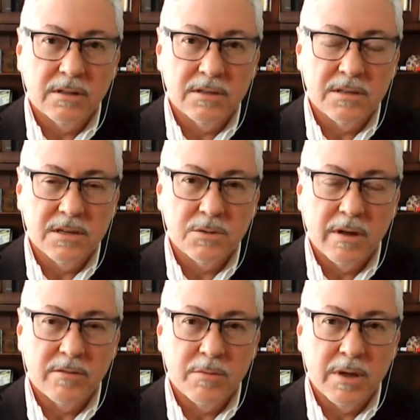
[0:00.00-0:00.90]
as this, we
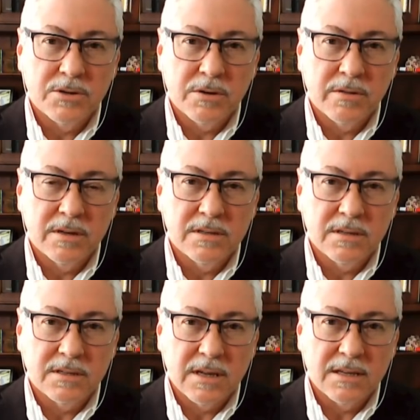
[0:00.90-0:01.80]
have to make sure that it's
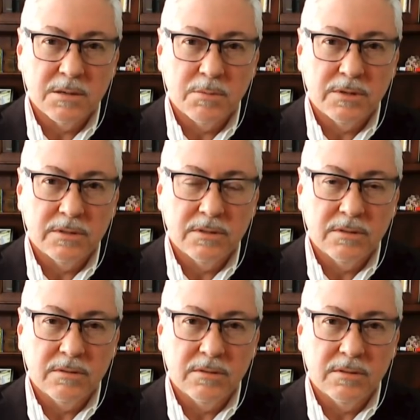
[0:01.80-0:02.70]
accessible
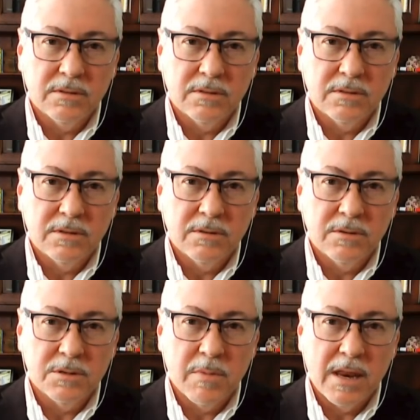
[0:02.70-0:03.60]
to
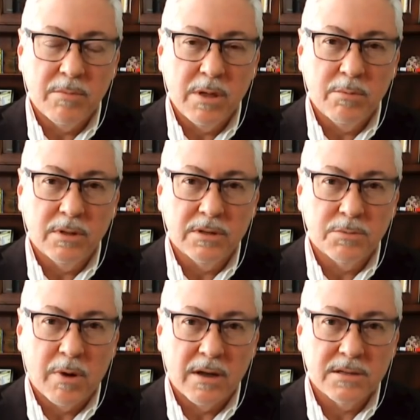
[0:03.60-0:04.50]
to as many people
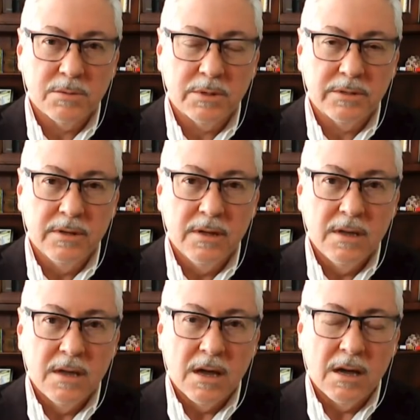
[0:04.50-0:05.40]
as possible.
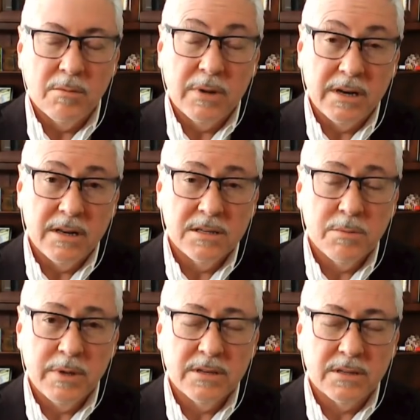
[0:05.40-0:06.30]
Um, but it is
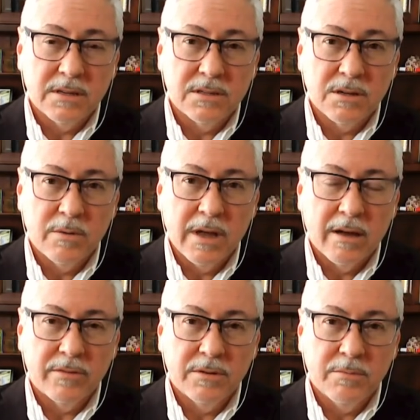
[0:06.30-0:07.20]
a business, so we mm-hmm.
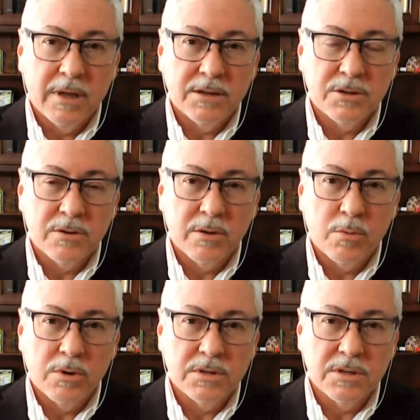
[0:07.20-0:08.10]
have to make sure that
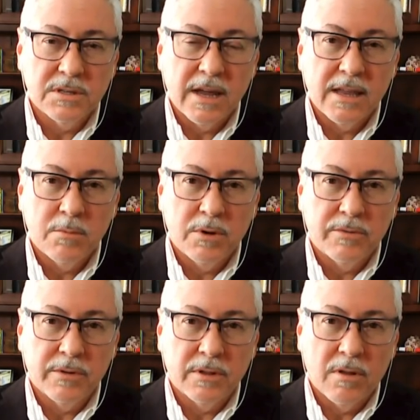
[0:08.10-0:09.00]
we're sustainable
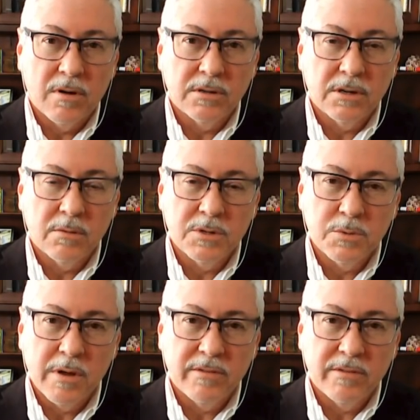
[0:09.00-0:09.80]
for the long term because we have a